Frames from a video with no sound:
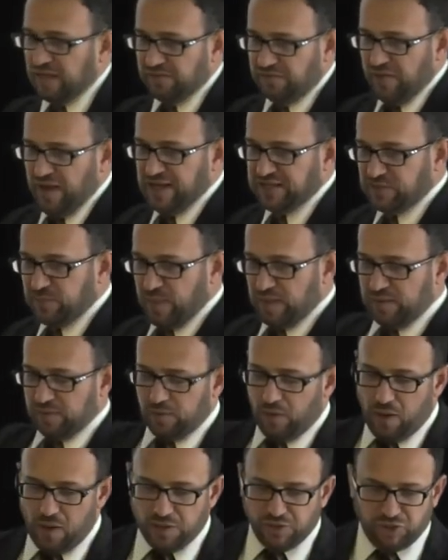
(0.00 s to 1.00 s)
advanced
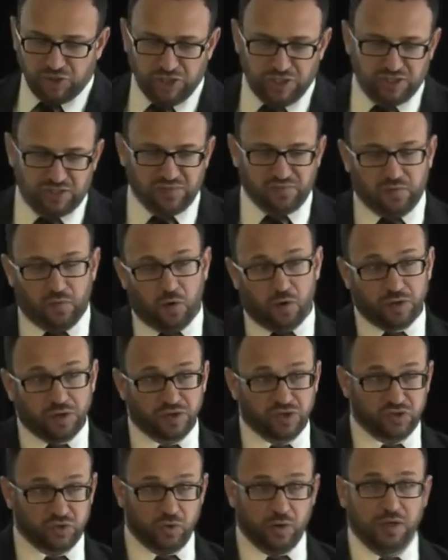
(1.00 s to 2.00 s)
methodologies for
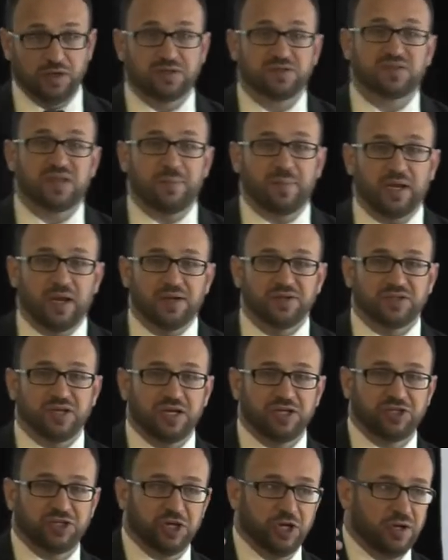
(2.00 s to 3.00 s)
soil
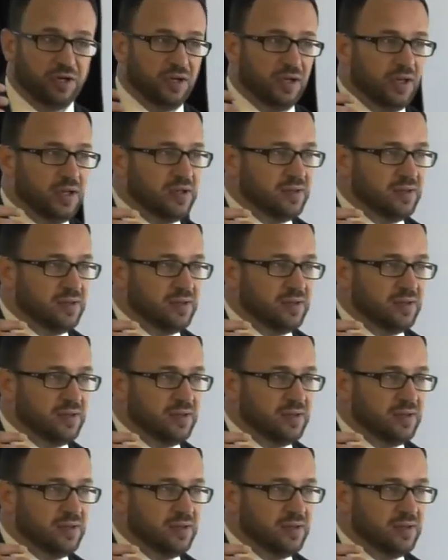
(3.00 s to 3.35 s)
stabilization